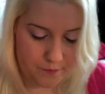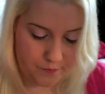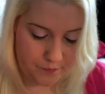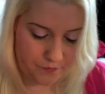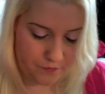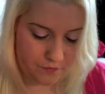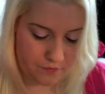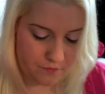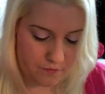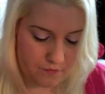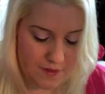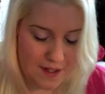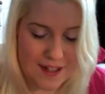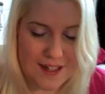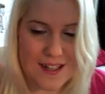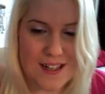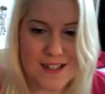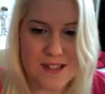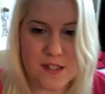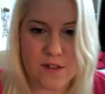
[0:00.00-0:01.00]
It
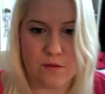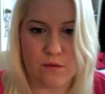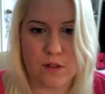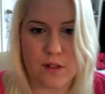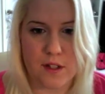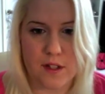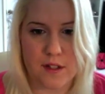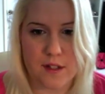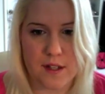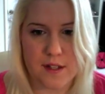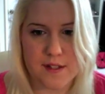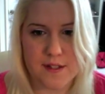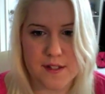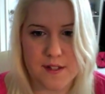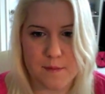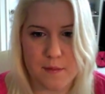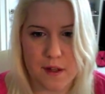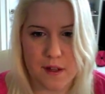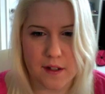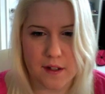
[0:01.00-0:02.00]
has a really nice
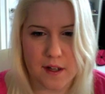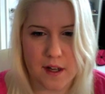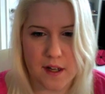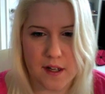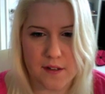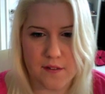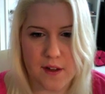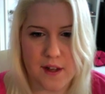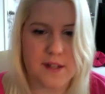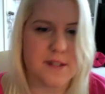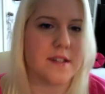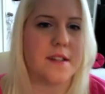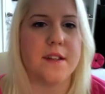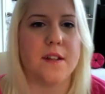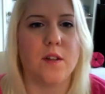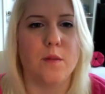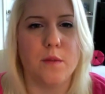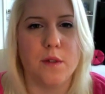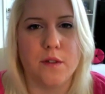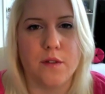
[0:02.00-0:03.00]
smell. It kind of has a
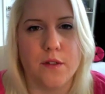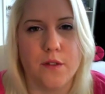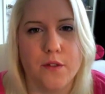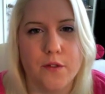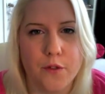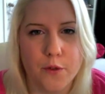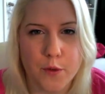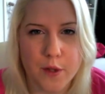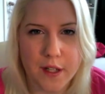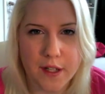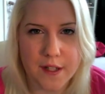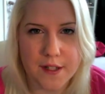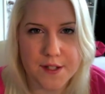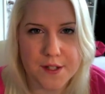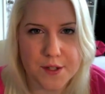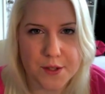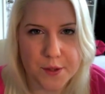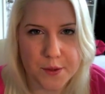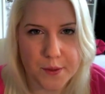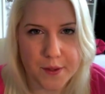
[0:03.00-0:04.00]
little bit of a
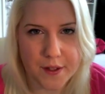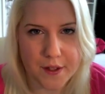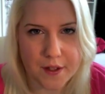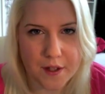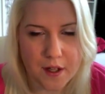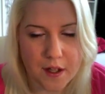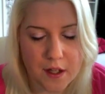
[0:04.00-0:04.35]
fruitiness to it.